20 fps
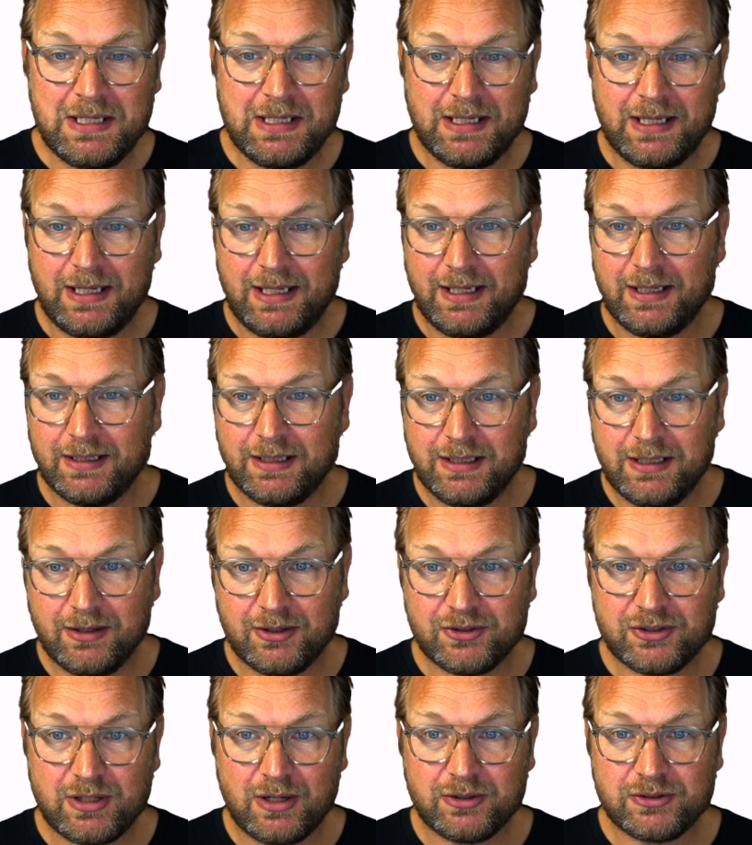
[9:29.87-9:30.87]
Uh,
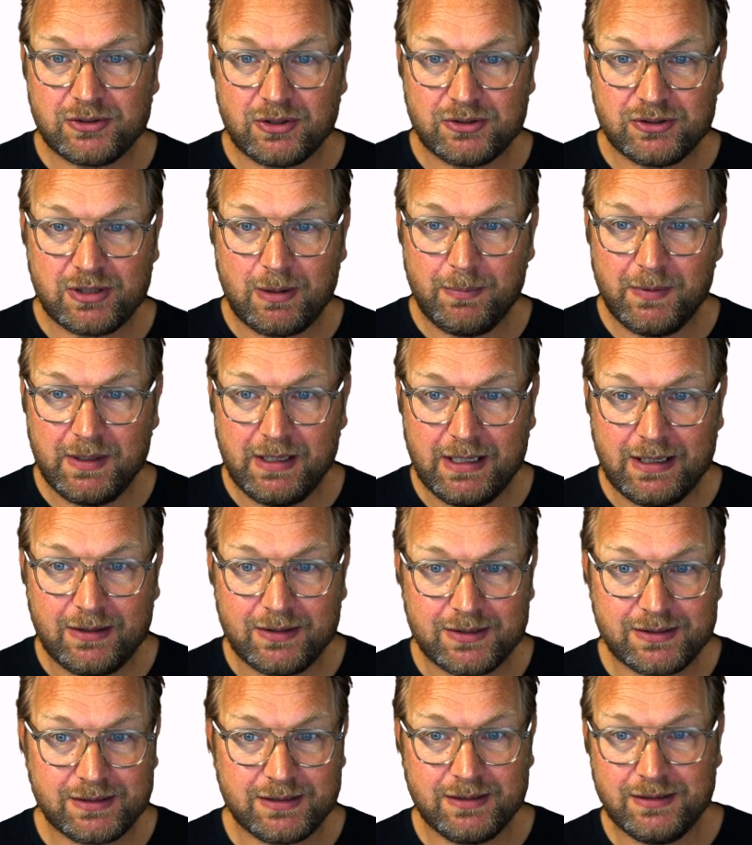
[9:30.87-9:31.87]
here's also something
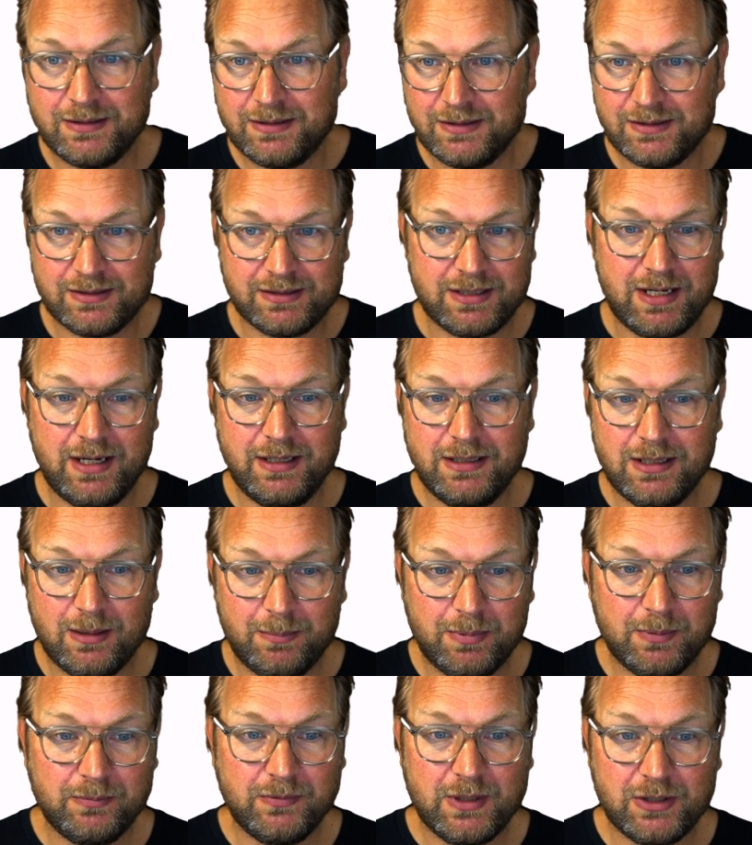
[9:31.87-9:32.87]
else sign
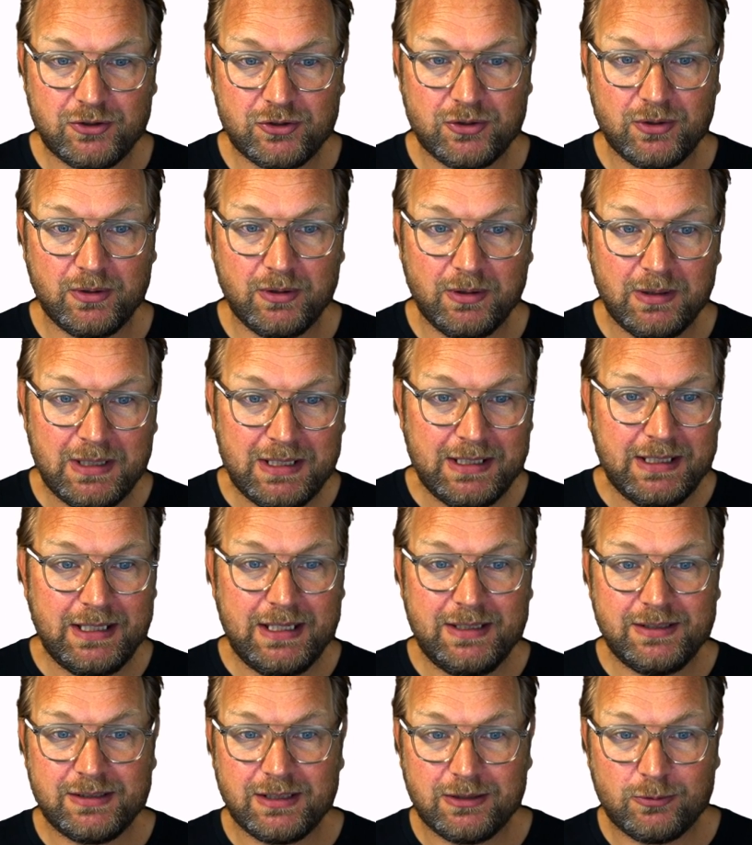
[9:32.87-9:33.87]
up, not sure,
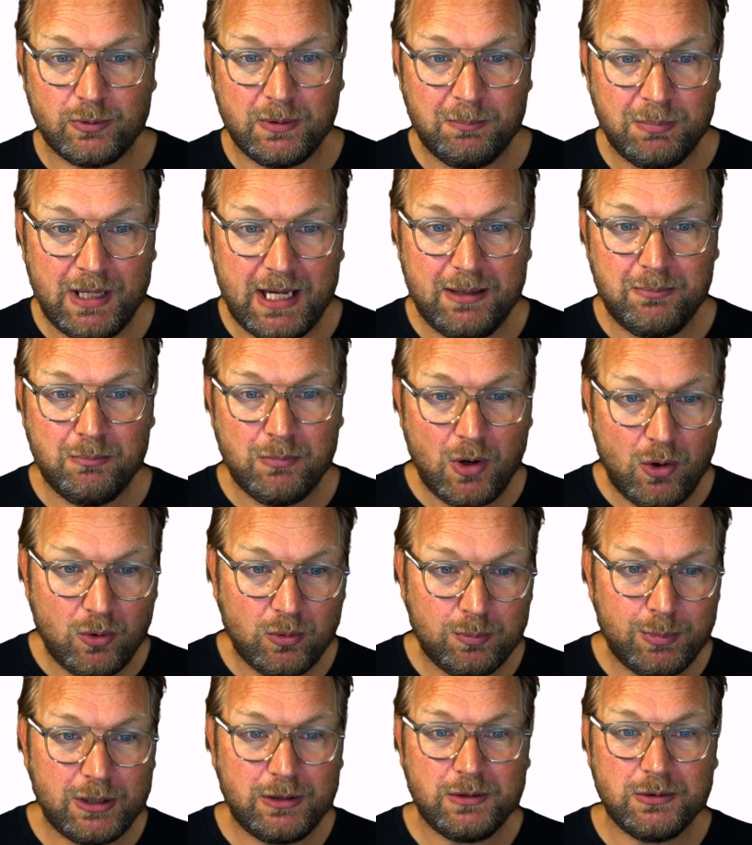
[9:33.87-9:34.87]
instant reply,
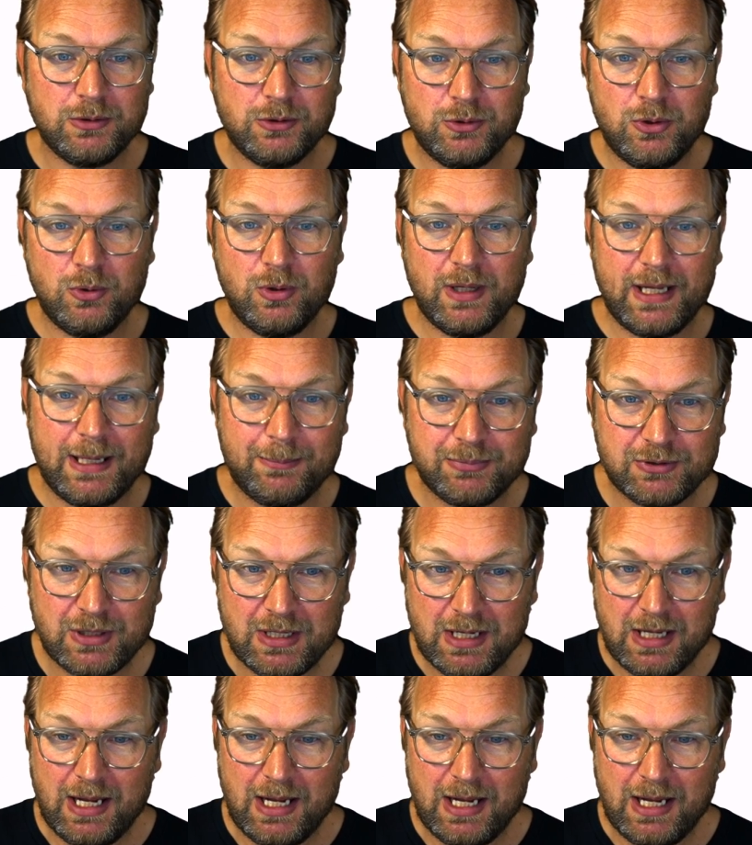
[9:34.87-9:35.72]
mobile, Google Apps.